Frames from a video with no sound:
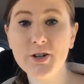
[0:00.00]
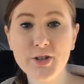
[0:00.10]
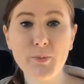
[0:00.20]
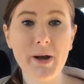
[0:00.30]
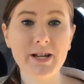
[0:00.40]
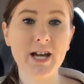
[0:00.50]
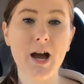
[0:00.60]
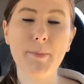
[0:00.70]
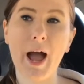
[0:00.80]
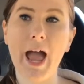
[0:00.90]
I also
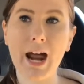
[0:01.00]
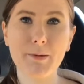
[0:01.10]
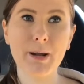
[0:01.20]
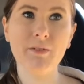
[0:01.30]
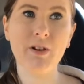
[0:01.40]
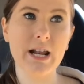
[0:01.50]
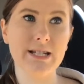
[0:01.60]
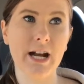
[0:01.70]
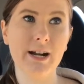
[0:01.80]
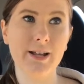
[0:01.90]
picked up, I had a bit of an
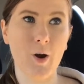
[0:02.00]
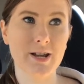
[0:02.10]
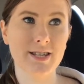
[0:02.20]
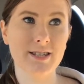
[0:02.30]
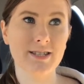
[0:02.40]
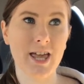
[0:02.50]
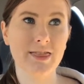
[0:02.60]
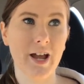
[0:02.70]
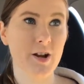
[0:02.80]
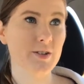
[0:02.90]
identity crisis
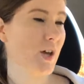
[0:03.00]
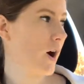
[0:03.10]
in there.